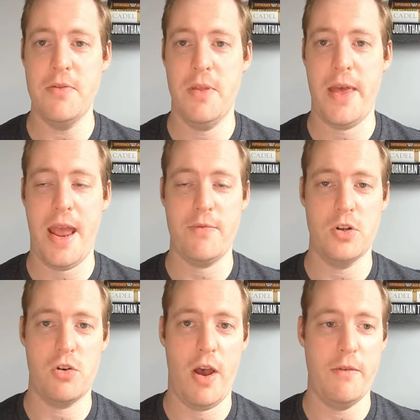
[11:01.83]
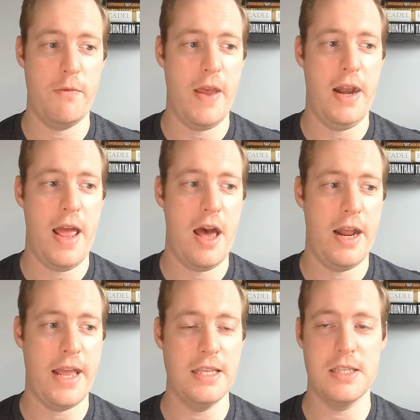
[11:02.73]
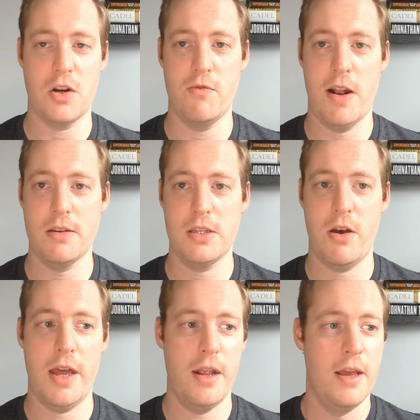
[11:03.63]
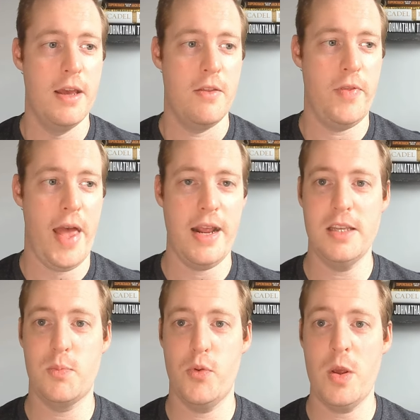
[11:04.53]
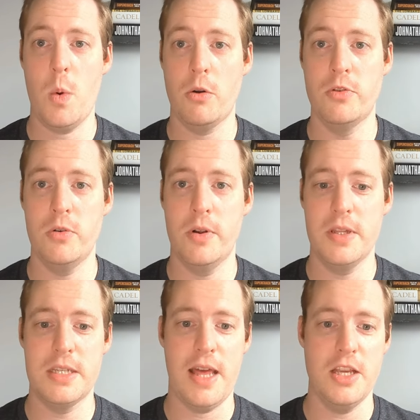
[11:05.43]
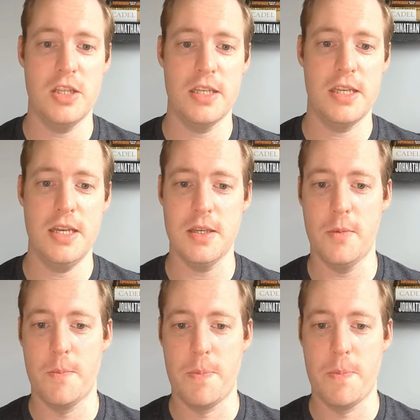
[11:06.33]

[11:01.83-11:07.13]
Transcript: and then they have to try and fan out against the Cronulla side that is pretty well drilled at this stage of the season.